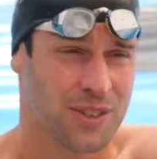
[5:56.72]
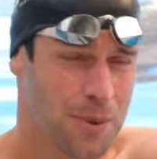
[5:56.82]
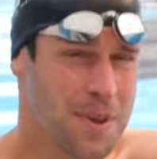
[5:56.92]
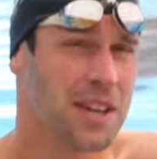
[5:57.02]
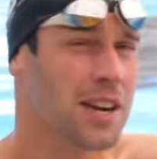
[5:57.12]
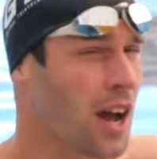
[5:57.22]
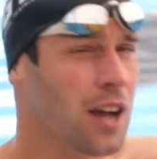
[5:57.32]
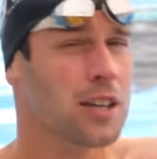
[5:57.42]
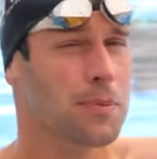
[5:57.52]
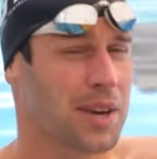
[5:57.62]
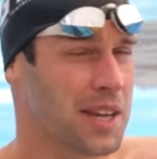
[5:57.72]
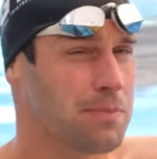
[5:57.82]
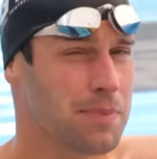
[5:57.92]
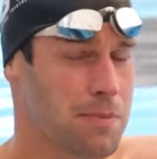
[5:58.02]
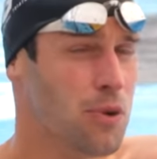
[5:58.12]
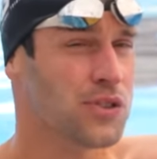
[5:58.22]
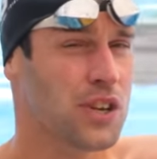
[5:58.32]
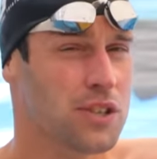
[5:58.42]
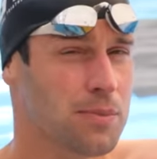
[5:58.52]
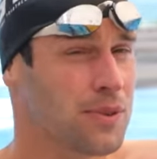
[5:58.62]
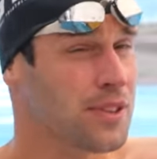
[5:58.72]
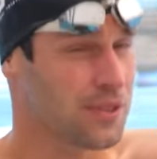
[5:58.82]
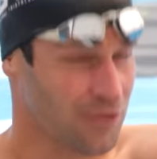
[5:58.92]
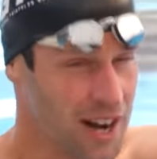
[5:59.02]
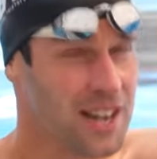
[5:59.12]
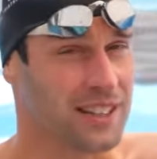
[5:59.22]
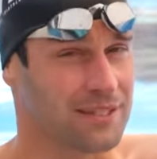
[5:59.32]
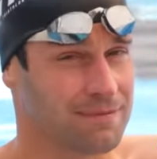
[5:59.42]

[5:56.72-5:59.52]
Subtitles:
swimming can arguably be more sociable than running.